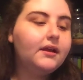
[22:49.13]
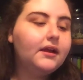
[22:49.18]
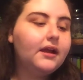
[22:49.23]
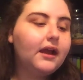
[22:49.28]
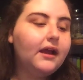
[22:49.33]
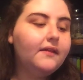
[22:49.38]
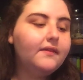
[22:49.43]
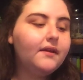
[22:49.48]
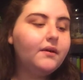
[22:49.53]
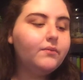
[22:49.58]

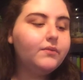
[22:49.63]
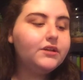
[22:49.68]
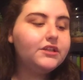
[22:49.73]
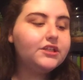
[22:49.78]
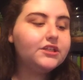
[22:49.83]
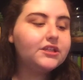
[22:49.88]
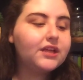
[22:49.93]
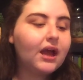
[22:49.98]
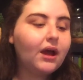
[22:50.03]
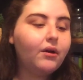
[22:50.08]
And then we
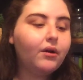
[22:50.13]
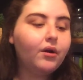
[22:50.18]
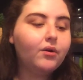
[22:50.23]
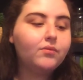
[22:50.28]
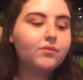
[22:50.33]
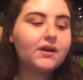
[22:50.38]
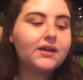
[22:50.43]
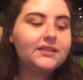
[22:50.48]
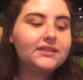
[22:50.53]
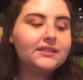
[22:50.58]
just count our
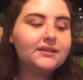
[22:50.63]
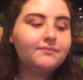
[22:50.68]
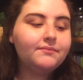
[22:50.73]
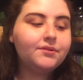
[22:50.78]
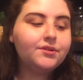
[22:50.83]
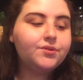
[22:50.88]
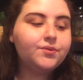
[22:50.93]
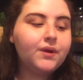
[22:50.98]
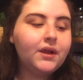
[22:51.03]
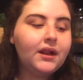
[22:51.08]
rest in
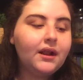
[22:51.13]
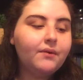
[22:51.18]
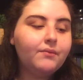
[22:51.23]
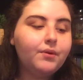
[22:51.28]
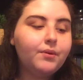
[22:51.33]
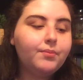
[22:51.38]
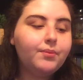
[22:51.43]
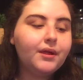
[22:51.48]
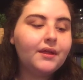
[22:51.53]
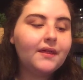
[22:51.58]
between and
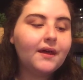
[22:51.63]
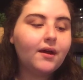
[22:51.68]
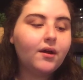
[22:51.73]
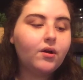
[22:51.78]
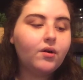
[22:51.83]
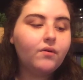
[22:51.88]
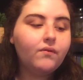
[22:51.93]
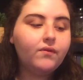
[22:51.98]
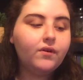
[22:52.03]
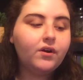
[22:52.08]
we play that
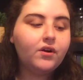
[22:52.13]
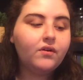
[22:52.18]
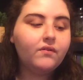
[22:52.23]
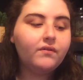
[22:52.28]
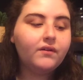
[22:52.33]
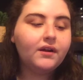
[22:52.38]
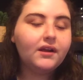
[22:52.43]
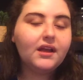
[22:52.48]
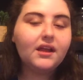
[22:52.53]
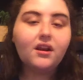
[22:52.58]
over and
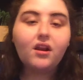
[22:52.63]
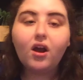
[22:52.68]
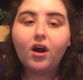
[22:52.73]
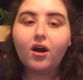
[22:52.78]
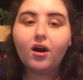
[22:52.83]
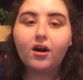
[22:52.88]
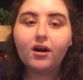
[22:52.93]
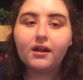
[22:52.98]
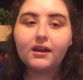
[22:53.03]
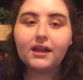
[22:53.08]
over again
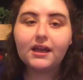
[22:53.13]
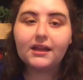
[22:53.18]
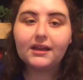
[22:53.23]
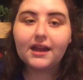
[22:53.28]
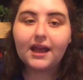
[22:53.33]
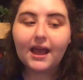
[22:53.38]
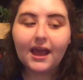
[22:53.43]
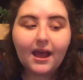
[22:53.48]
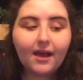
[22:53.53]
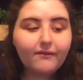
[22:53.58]
on an
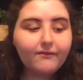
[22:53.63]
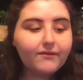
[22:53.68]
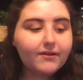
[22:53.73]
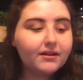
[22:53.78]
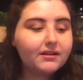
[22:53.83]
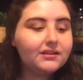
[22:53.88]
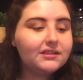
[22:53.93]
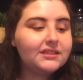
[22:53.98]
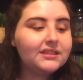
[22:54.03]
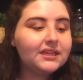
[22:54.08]
F
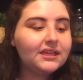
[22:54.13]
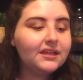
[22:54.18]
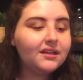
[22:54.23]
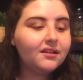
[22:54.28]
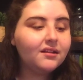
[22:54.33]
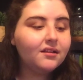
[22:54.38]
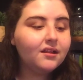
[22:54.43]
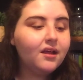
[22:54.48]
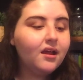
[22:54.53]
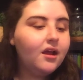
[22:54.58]

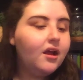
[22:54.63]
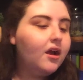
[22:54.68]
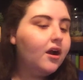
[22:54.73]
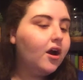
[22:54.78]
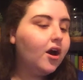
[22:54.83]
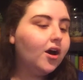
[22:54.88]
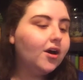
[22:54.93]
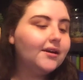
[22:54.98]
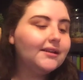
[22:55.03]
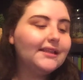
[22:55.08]
until
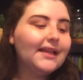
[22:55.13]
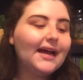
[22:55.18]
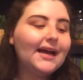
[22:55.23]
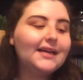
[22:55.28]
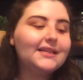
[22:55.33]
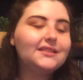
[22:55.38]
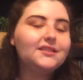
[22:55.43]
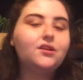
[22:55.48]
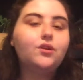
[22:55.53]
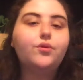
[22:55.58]
our
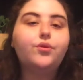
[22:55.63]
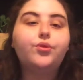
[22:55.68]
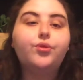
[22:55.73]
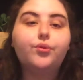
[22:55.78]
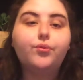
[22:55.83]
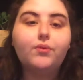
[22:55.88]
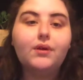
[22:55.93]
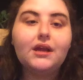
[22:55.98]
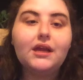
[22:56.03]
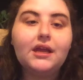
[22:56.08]
last
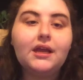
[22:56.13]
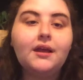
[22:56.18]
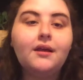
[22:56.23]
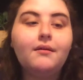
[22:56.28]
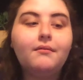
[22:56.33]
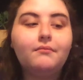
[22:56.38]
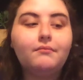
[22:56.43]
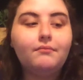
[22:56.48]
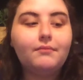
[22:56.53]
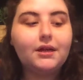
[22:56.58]
3
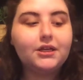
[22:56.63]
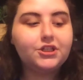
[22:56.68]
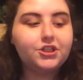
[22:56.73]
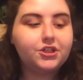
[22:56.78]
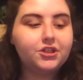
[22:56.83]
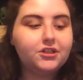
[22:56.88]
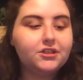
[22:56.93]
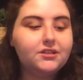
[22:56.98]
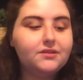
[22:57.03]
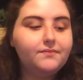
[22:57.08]

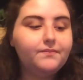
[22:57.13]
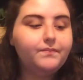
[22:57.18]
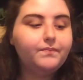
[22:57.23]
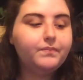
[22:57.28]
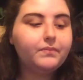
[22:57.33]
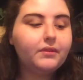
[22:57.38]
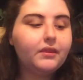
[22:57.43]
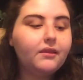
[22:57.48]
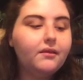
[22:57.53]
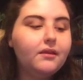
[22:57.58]
measures.
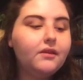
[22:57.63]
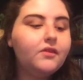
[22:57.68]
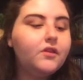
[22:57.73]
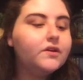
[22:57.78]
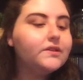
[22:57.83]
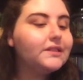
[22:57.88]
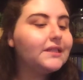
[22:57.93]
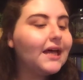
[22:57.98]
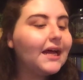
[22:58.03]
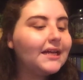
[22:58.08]
And
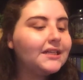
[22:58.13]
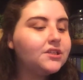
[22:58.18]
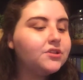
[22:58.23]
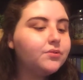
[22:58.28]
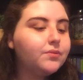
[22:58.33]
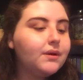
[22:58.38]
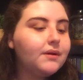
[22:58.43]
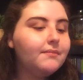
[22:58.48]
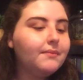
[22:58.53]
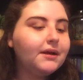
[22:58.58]
those last
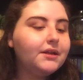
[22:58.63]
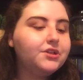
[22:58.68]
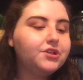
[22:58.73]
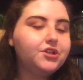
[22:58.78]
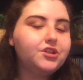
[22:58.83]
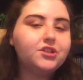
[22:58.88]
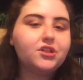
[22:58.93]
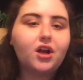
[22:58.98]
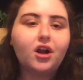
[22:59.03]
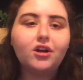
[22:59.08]
3
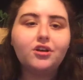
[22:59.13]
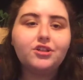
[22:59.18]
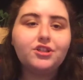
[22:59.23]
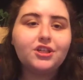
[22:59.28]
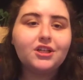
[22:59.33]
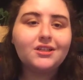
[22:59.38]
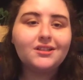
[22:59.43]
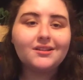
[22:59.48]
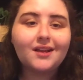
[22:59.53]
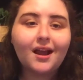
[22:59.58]
measures are
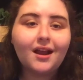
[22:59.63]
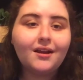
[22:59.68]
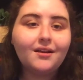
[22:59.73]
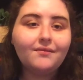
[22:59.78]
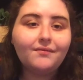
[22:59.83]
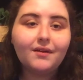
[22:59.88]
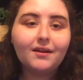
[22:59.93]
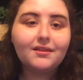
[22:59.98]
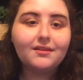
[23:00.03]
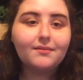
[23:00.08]
just kind of
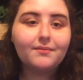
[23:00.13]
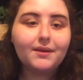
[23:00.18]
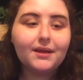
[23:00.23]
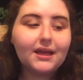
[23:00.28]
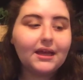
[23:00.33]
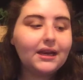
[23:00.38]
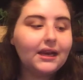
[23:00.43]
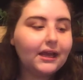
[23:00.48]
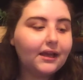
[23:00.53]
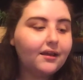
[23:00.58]
like the
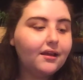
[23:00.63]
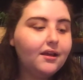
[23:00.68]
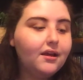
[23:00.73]
beginning.